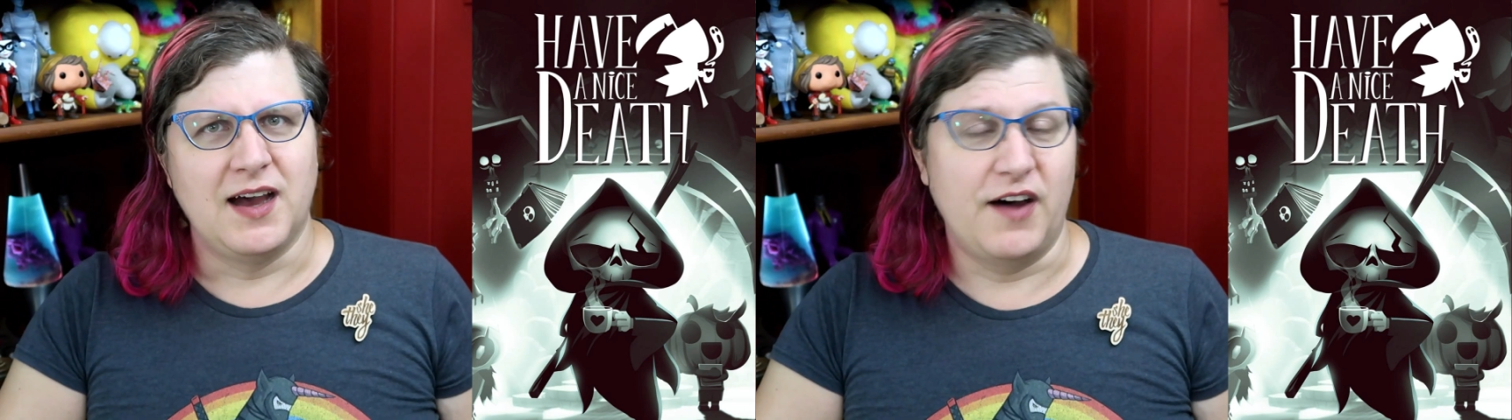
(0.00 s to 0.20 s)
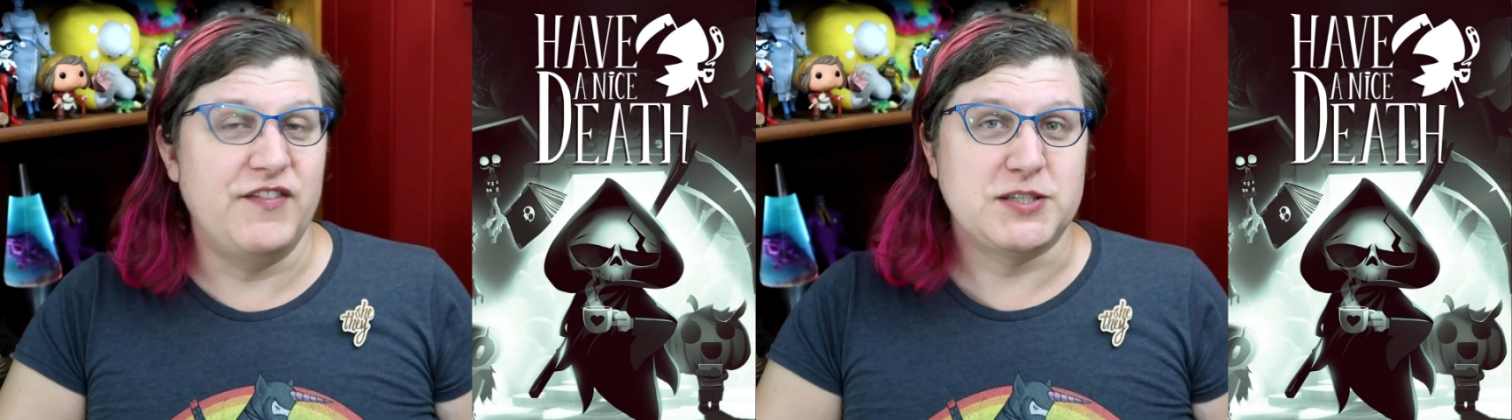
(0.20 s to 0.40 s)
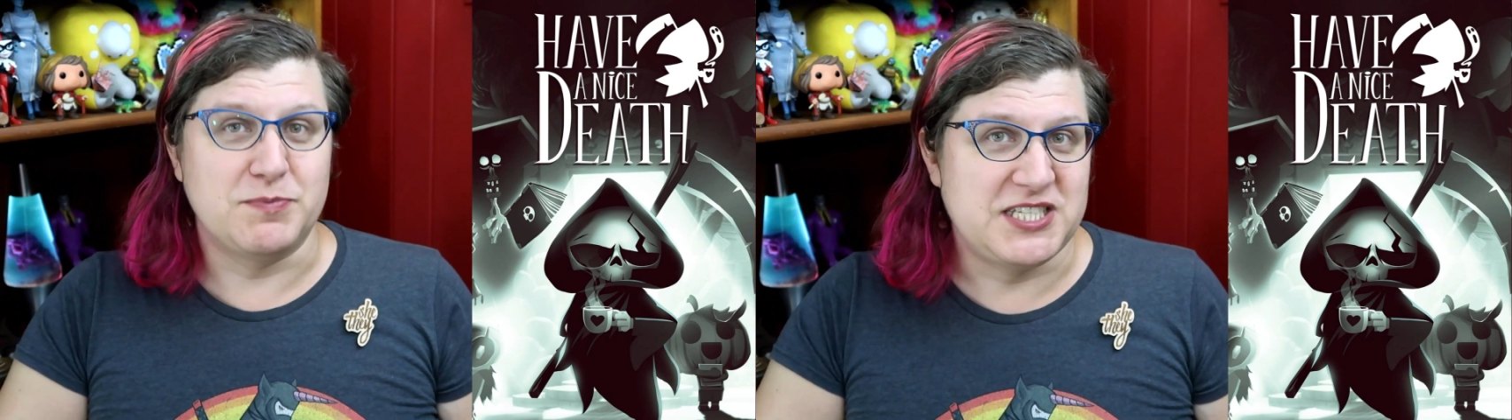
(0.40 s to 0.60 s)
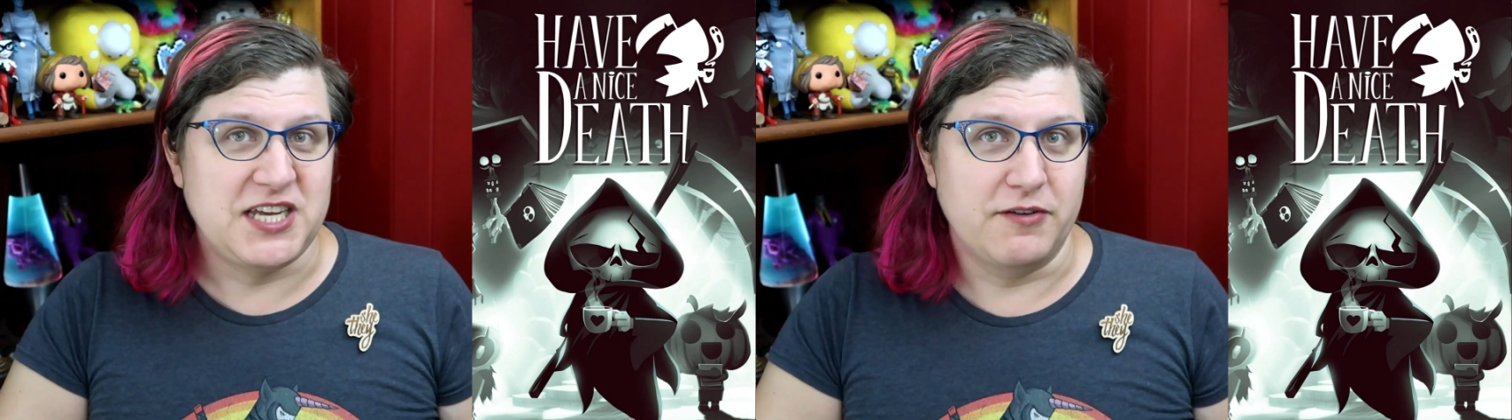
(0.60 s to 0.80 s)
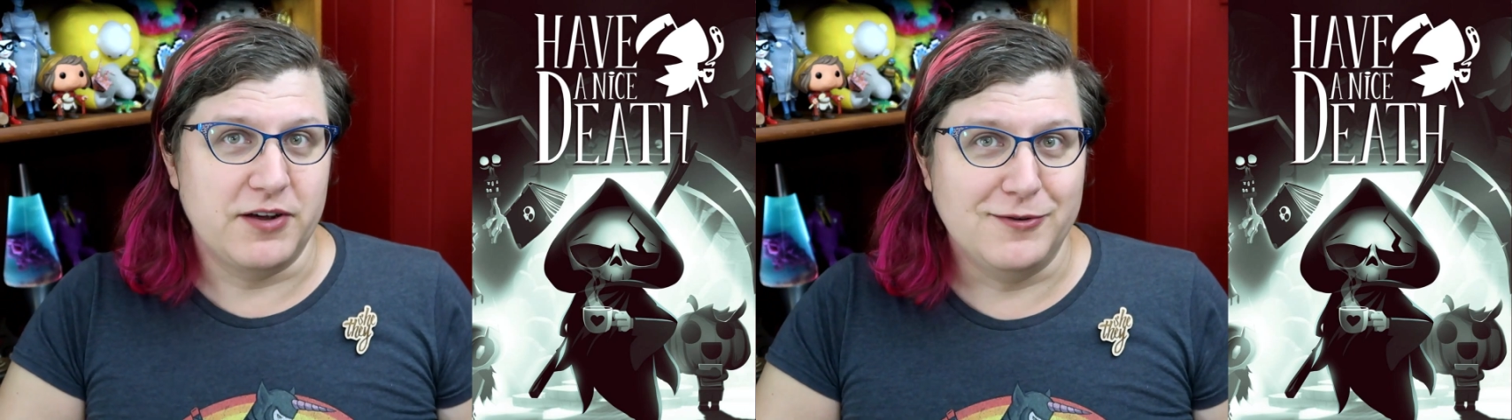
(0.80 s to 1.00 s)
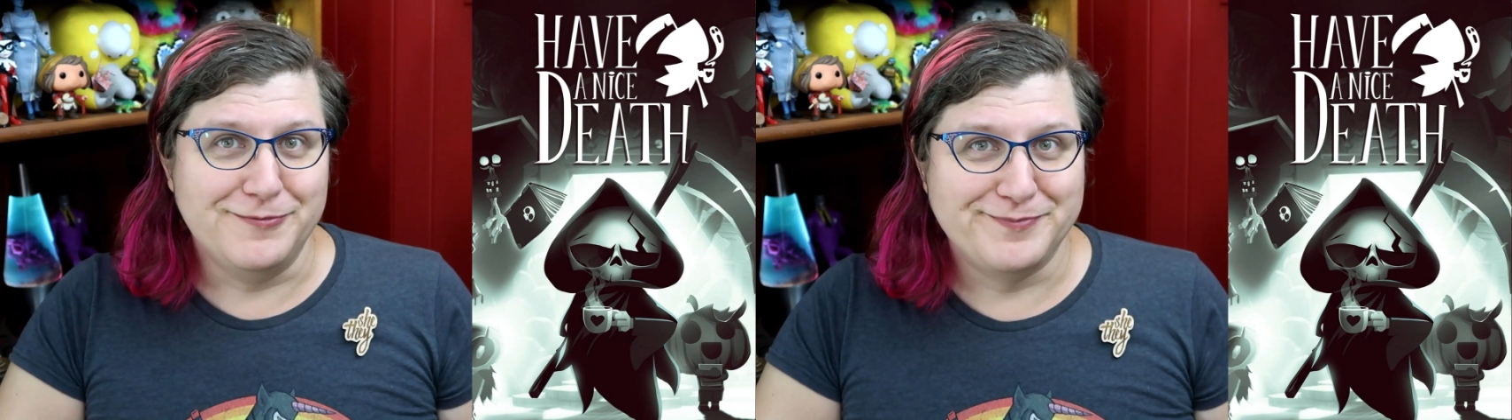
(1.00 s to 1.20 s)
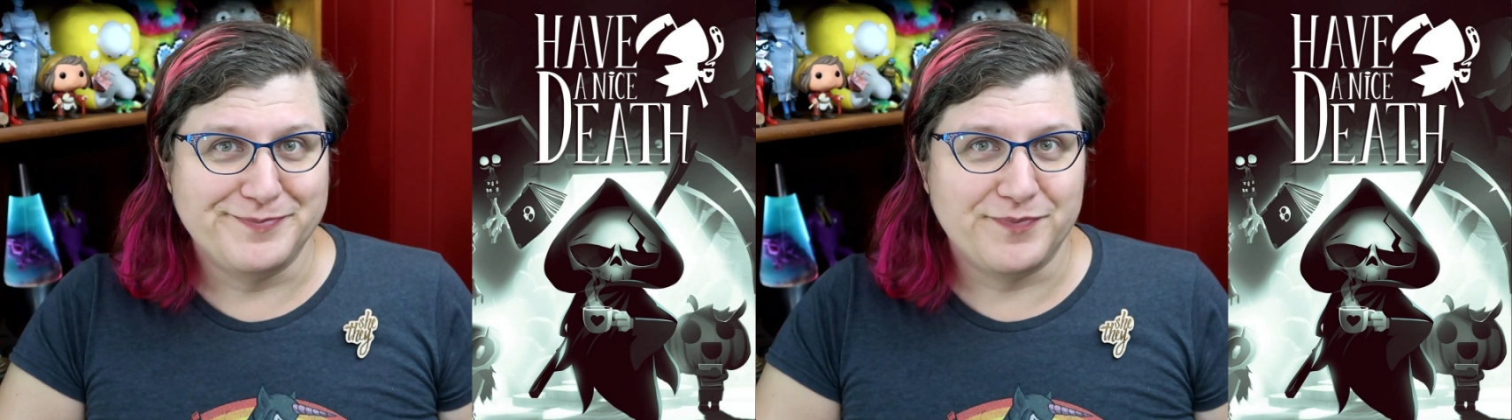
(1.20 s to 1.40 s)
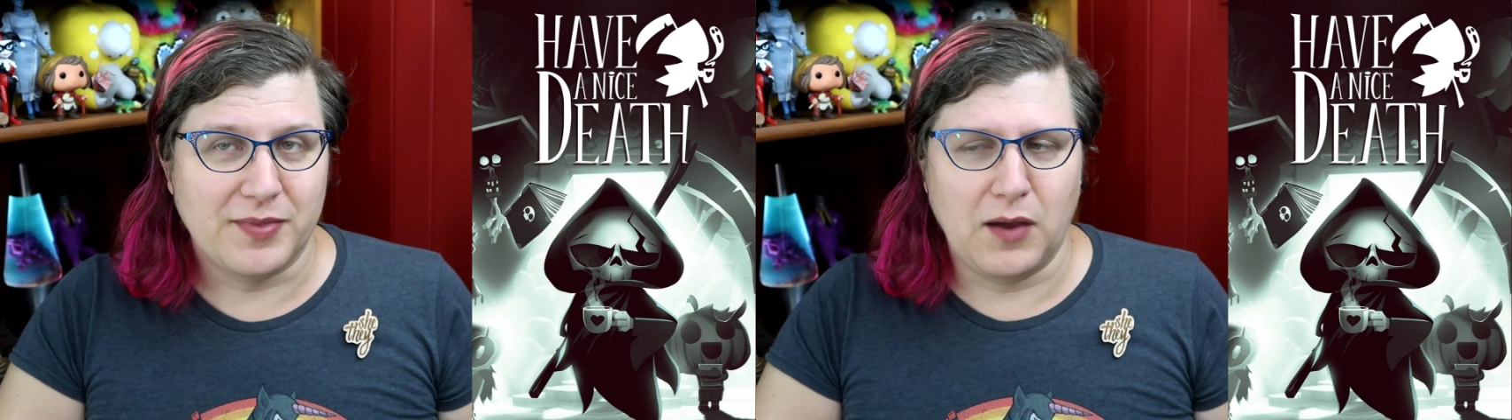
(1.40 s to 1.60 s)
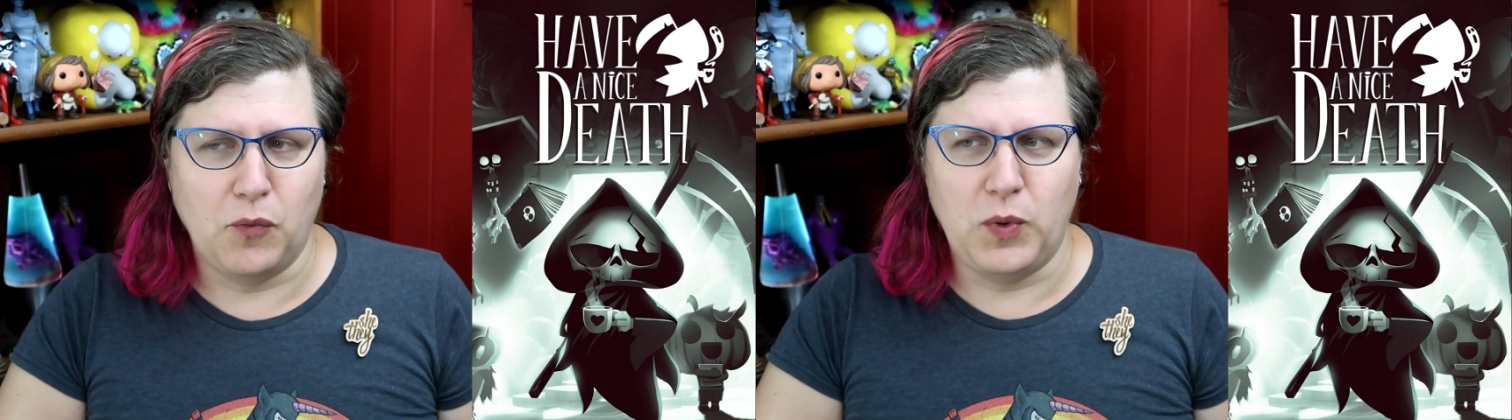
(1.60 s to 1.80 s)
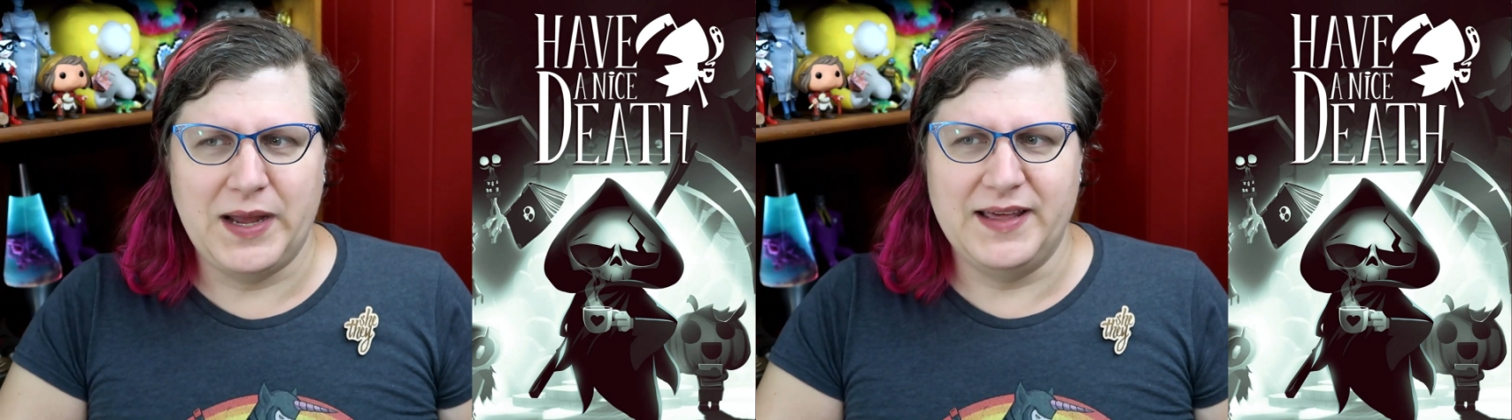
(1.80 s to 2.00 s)
of its material
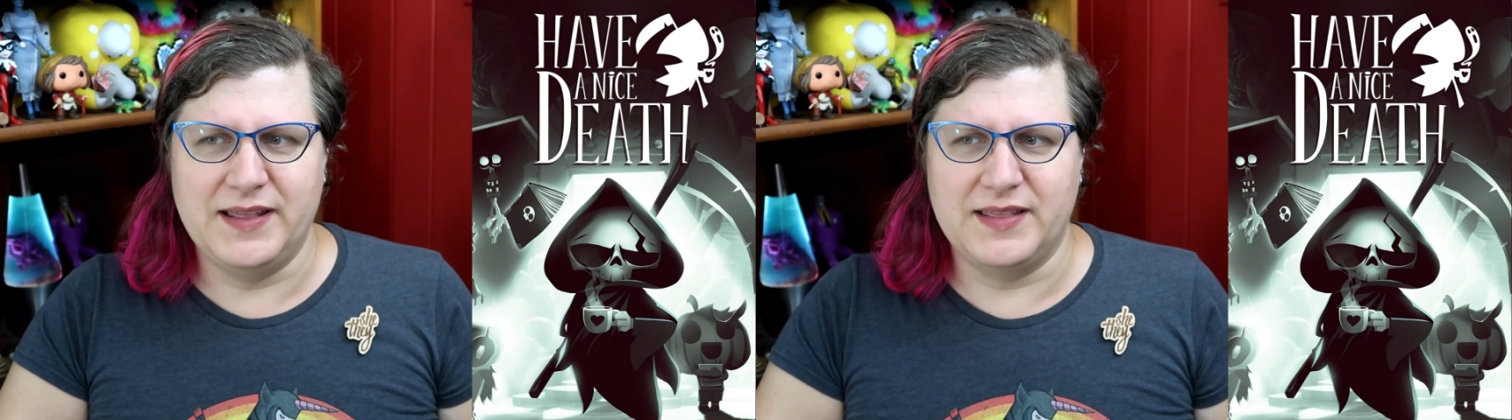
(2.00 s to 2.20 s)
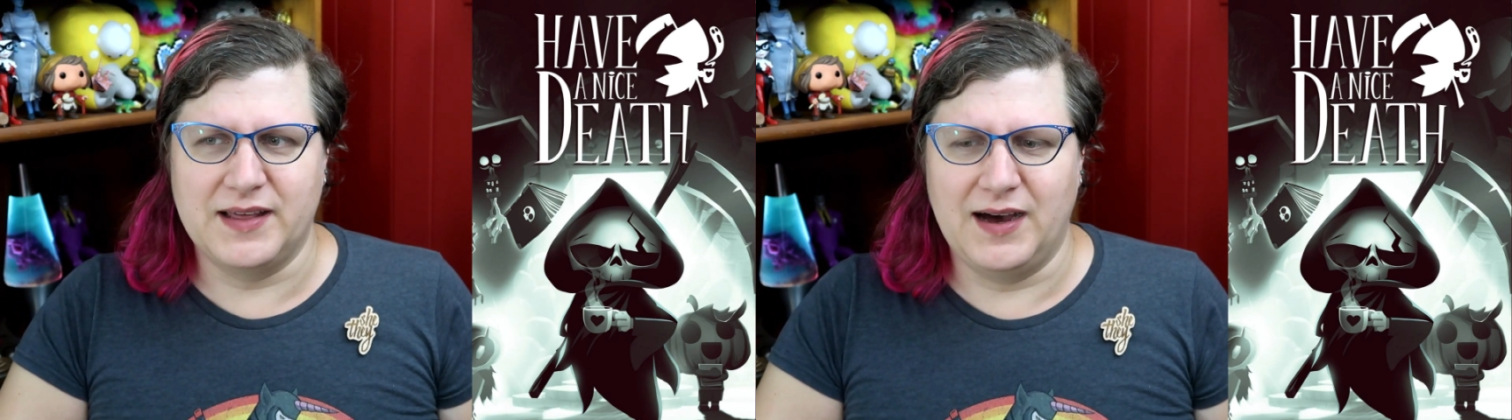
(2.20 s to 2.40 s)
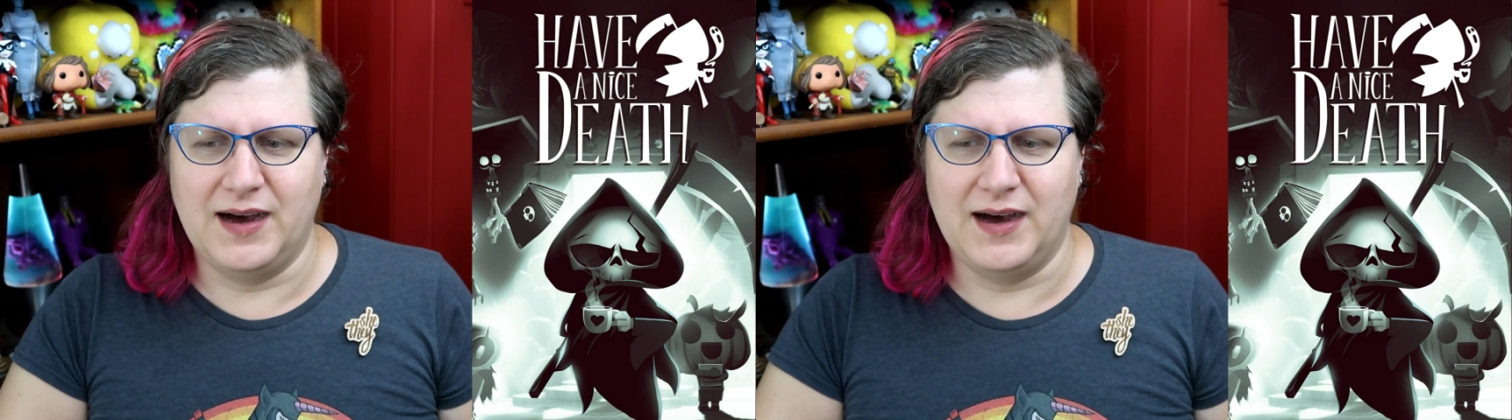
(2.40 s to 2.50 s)
with